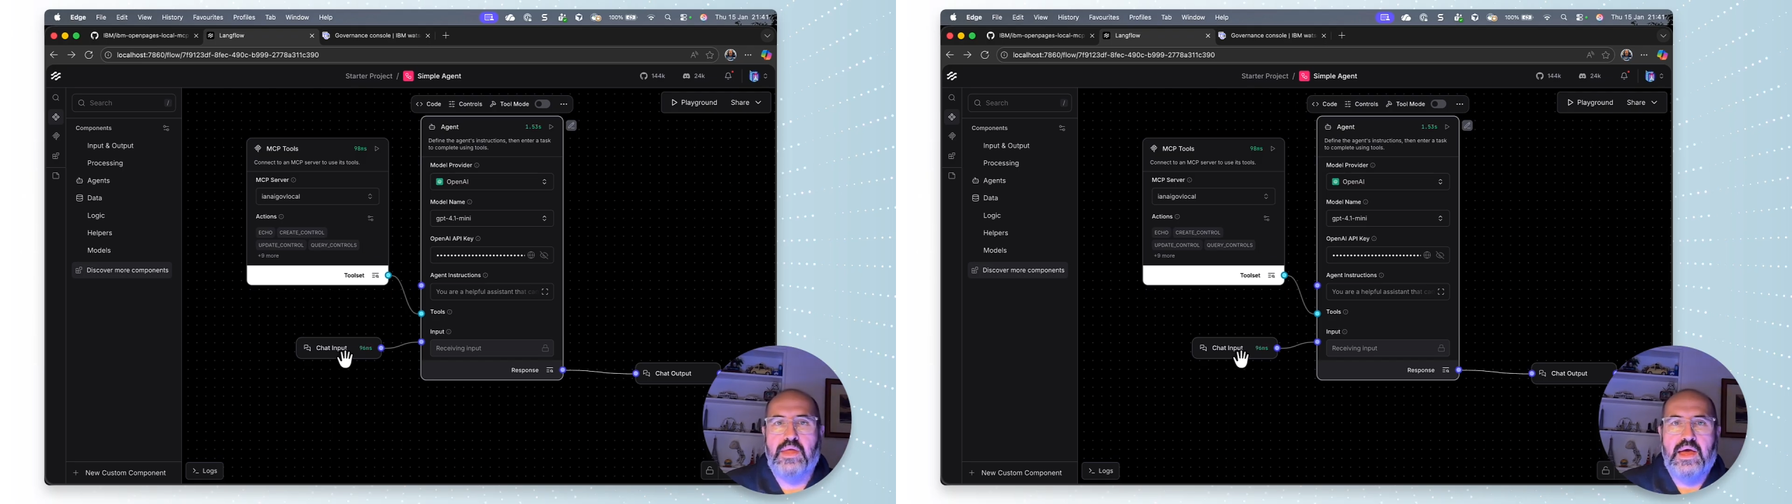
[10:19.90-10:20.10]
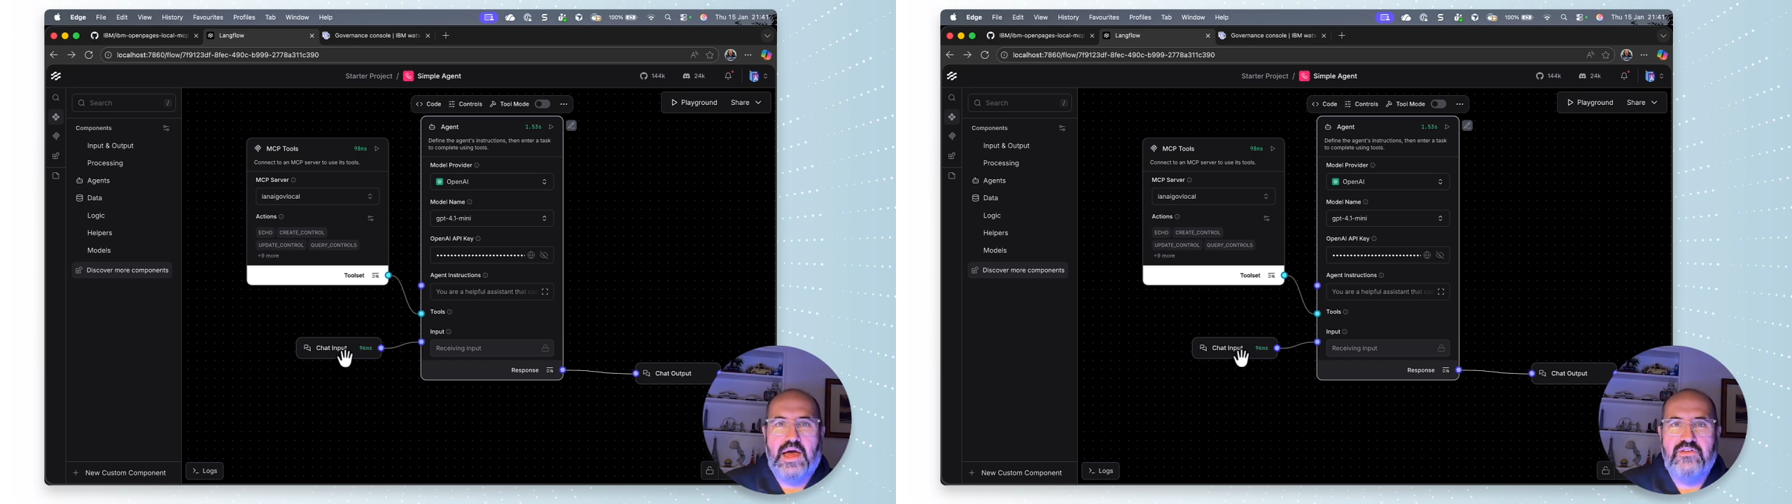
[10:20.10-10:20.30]

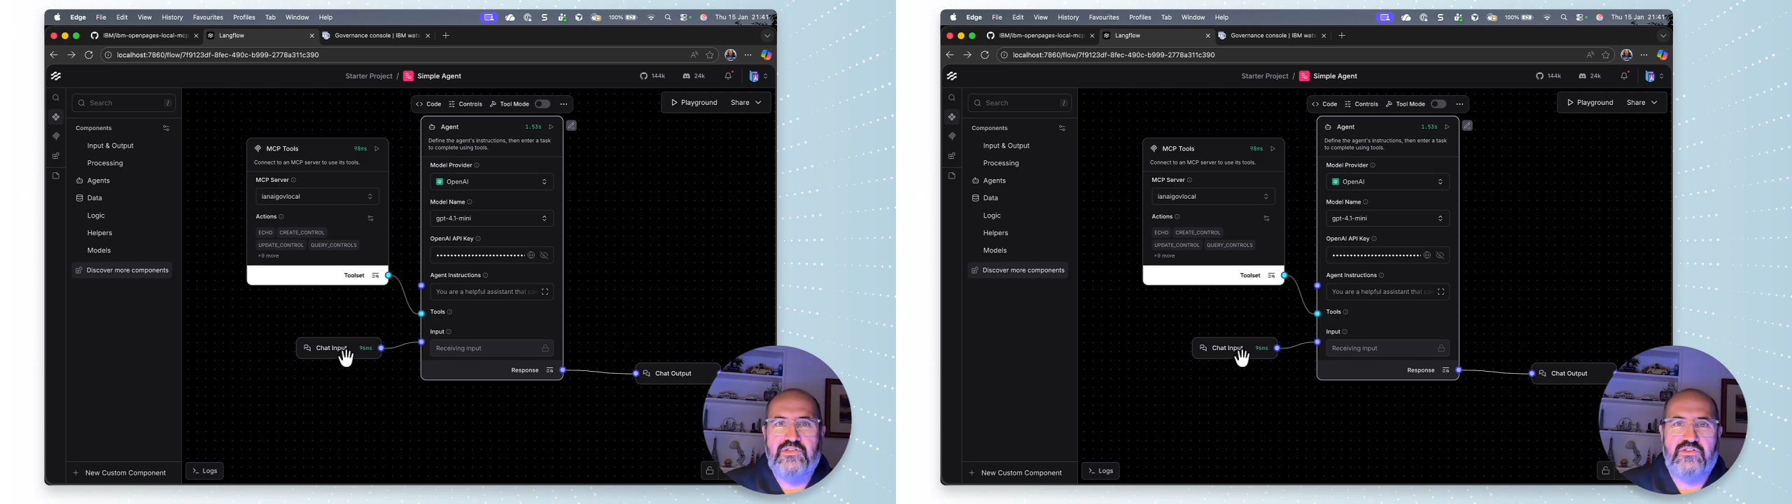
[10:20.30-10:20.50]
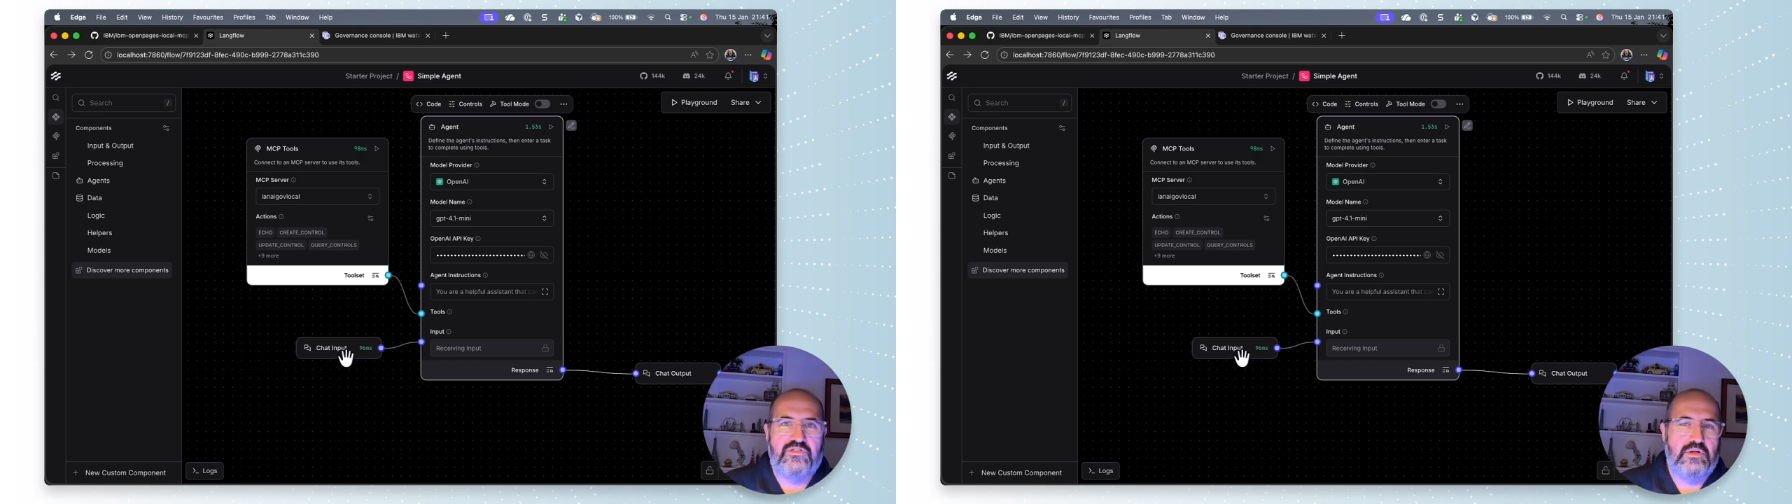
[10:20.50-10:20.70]

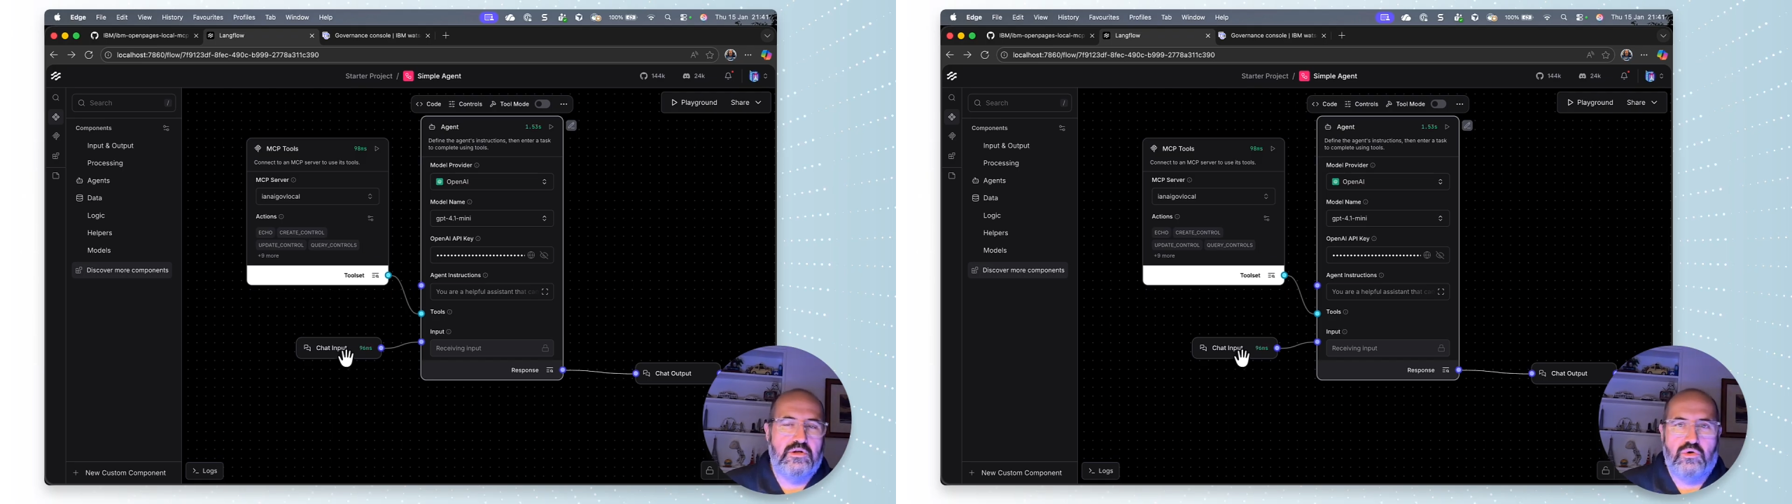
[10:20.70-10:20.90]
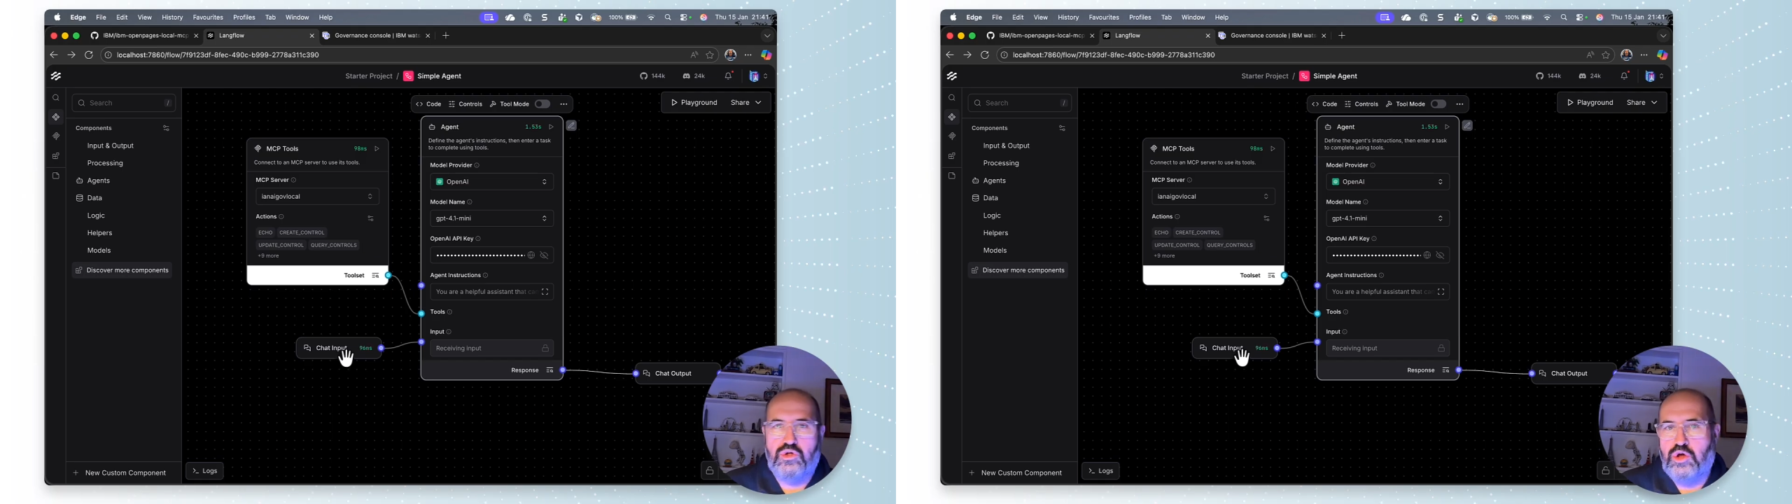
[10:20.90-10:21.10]

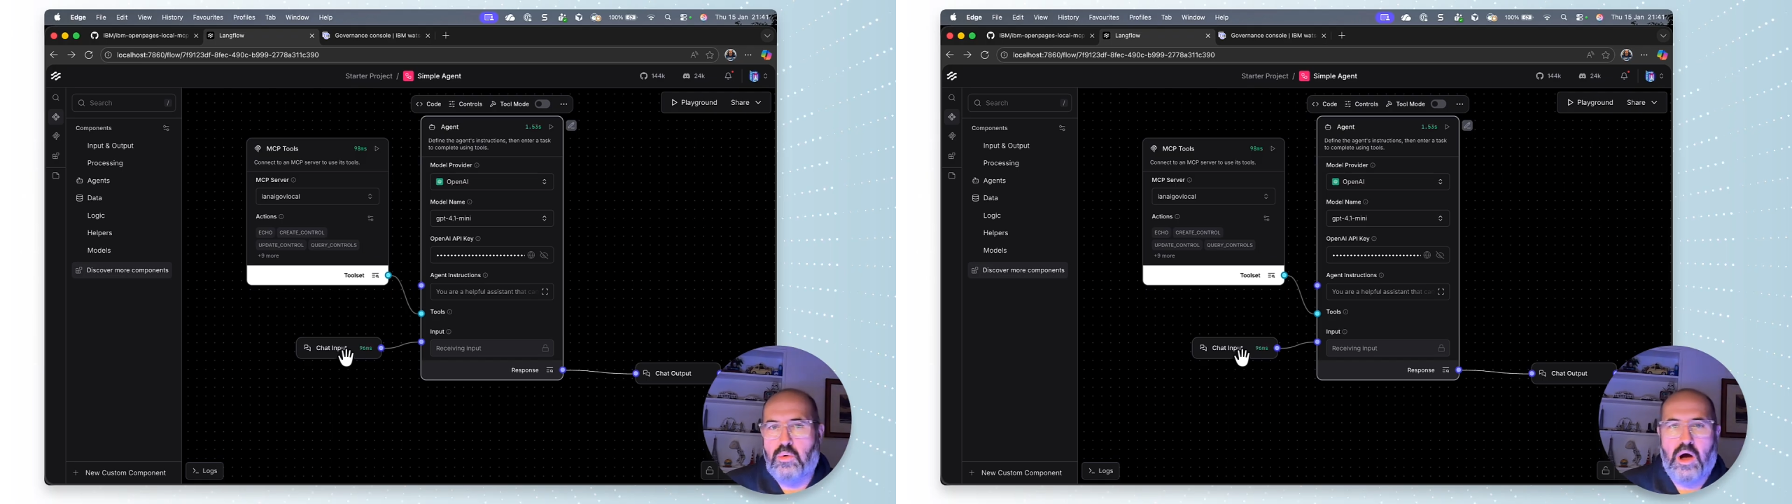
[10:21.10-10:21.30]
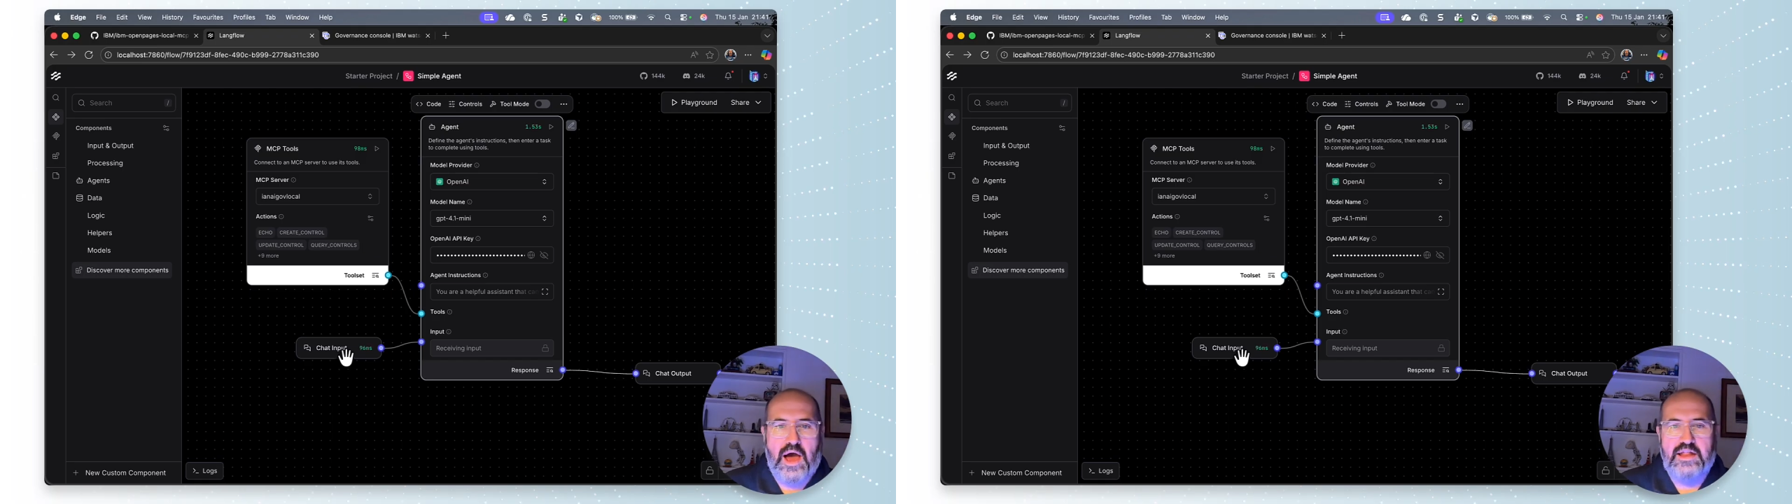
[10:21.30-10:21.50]
assistant or
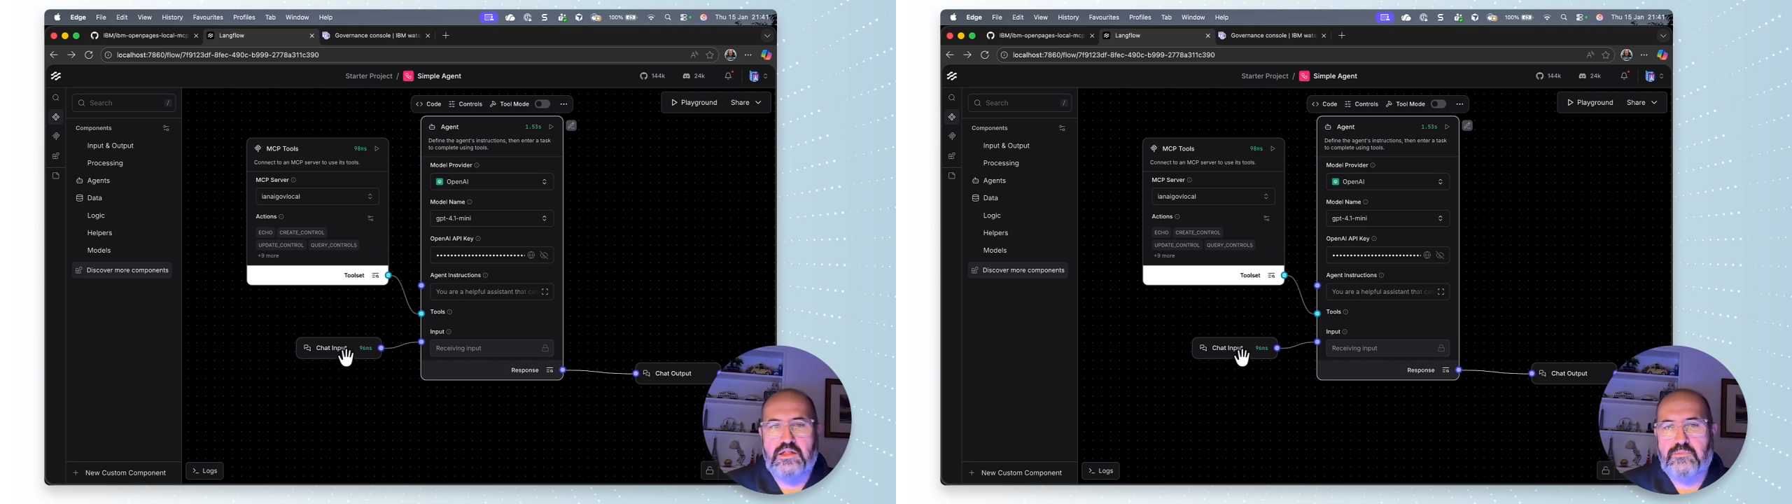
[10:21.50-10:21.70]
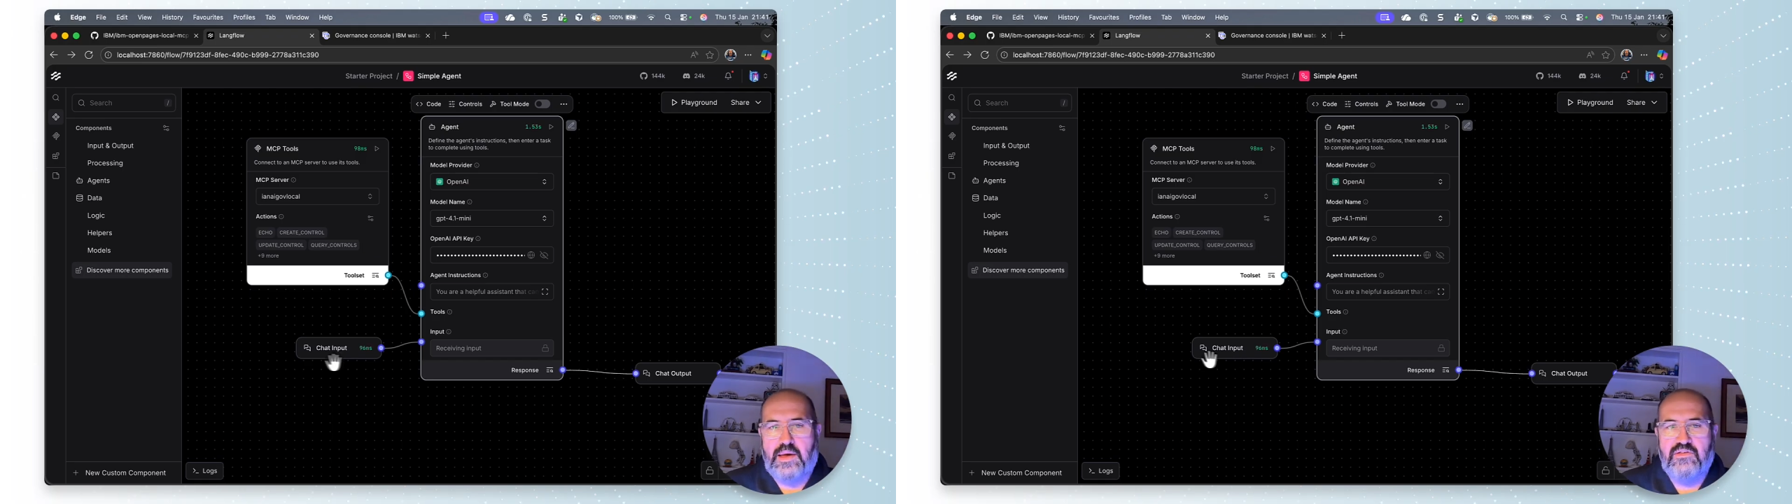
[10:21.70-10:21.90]
UI and other
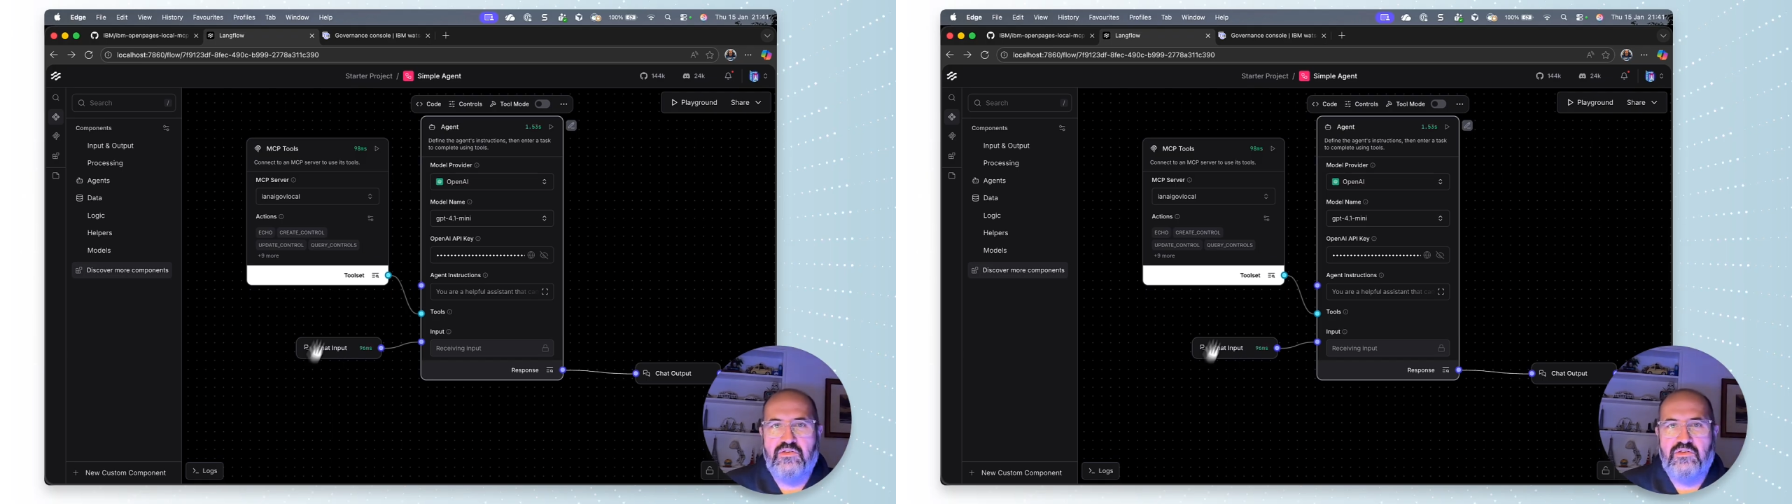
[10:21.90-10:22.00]
spaces.